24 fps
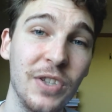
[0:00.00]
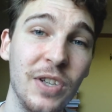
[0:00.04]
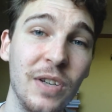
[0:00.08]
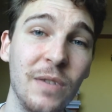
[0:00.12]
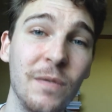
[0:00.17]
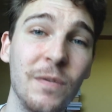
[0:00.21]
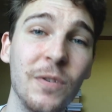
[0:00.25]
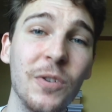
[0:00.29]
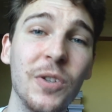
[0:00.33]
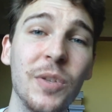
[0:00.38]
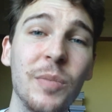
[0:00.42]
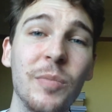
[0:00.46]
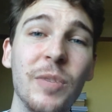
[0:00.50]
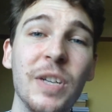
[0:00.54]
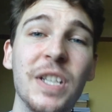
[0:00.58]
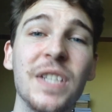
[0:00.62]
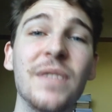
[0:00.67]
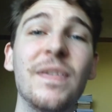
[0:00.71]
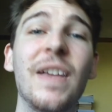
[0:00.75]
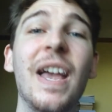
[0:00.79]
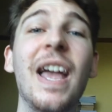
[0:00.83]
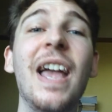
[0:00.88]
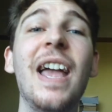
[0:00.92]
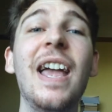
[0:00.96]
You can feel
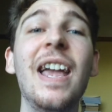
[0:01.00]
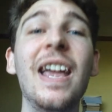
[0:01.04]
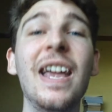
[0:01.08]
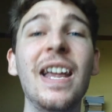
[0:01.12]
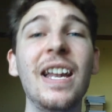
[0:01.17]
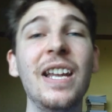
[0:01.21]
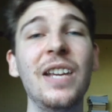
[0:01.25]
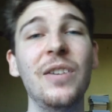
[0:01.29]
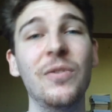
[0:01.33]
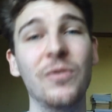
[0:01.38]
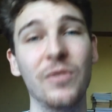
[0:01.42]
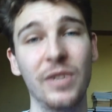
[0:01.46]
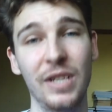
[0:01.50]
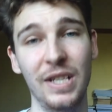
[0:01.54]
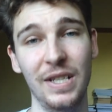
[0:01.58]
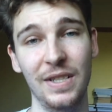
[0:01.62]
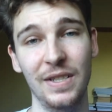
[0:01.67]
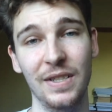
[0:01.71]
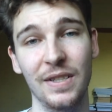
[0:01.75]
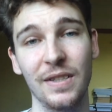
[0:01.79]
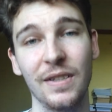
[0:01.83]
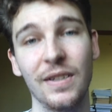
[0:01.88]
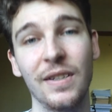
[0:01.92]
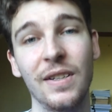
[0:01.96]
depressed for any
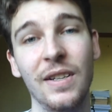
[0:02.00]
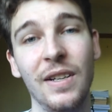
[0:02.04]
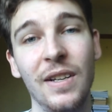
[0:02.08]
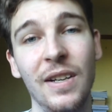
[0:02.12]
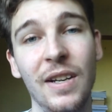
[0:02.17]
reason.